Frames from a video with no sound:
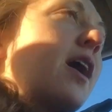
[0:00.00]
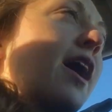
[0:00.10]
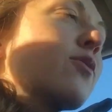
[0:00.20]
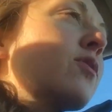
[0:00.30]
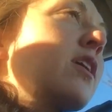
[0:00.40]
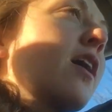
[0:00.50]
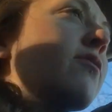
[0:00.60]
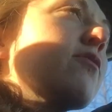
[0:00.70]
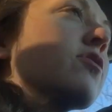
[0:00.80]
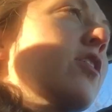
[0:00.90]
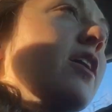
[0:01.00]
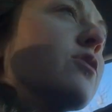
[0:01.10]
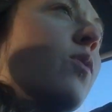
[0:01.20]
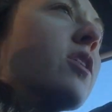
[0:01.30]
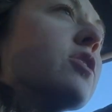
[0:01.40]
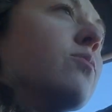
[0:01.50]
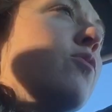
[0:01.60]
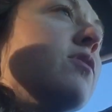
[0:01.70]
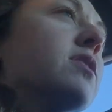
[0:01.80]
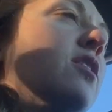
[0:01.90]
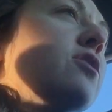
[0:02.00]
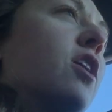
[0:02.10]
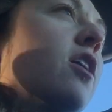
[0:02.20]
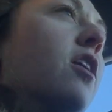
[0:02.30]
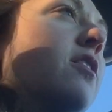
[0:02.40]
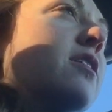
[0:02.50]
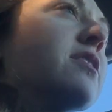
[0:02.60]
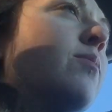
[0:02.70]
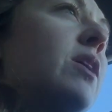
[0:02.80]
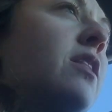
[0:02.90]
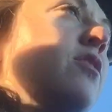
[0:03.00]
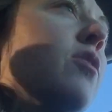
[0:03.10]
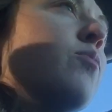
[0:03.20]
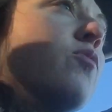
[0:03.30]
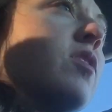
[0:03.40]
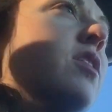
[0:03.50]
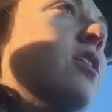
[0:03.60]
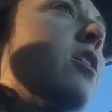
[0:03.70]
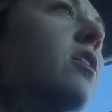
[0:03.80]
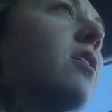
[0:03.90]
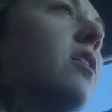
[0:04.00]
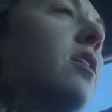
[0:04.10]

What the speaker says: I don't think I've ever liked watching movies in the dark unless I'm in the movie theater.